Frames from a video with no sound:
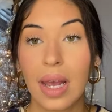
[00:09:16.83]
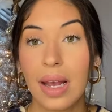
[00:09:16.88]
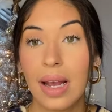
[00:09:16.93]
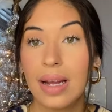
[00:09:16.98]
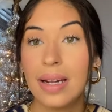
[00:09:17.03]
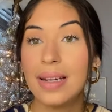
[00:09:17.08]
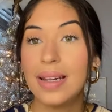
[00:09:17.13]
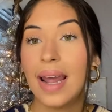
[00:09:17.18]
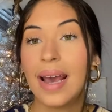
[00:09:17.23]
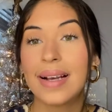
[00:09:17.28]

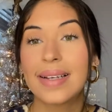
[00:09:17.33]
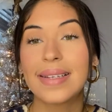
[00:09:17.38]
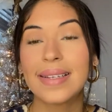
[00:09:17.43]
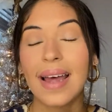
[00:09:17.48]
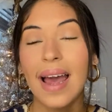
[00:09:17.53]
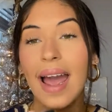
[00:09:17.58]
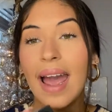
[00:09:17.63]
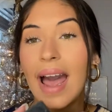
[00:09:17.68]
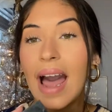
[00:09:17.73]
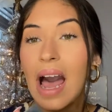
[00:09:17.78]
Next,
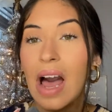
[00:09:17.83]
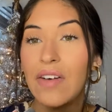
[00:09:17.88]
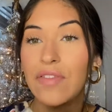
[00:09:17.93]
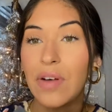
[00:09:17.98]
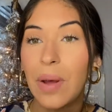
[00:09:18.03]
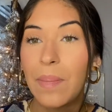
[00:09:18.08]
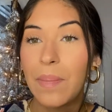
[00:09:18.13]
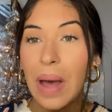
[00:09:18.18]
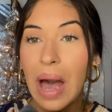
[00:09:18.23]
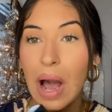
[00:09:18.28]
I
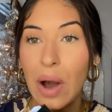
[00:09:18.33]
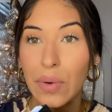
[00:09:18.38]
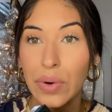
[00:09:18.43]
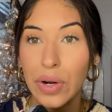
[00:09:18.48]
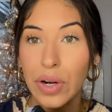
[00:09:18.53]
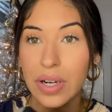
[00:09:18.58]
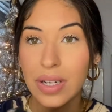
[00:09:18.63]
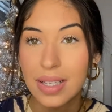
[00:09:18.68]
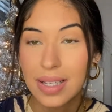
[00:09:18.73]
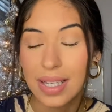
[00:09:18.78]
have
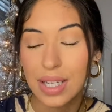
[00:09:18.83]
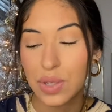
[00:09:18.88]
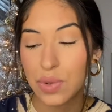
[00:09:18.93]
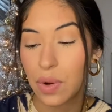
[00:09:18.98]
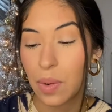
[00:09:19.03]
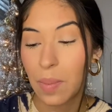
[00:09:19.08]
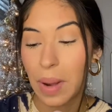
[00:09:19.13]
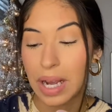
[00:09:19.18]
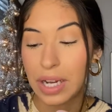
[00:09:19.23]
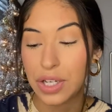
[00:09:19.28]
powders. These
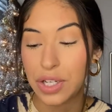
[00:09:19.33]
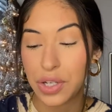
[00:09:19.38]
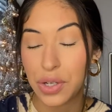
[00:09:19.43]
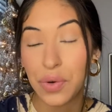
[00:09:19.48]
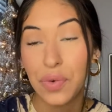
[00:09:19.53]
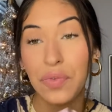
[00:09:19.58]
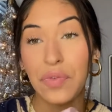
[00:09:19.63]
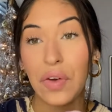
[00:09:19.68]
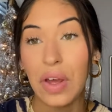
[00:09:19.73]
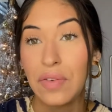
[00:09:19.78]
were my
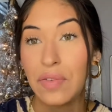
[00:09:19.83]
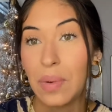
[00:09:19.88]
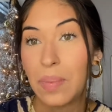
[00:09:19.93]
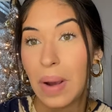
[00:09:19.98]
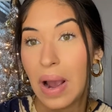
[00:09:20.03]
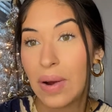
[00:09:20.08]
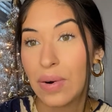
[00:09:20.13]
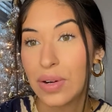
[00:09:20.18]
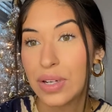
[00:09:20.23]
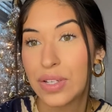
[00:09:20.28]
two favorite
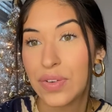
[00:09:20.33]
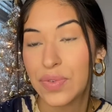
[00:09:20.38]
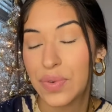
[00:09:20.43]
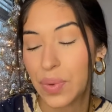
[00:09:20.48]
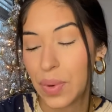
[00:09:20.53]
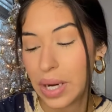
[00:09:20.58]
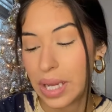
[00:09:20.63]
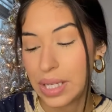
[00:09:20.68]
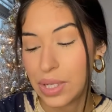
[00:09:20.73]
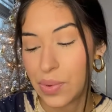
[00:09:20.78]
powders of
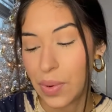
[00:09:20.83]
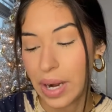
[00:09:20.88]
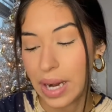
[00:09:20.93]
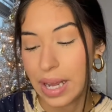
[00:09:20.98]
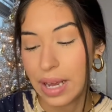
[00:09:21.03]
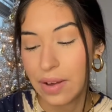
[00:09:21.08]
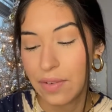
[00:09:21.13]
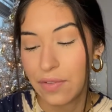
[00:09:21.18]
2020.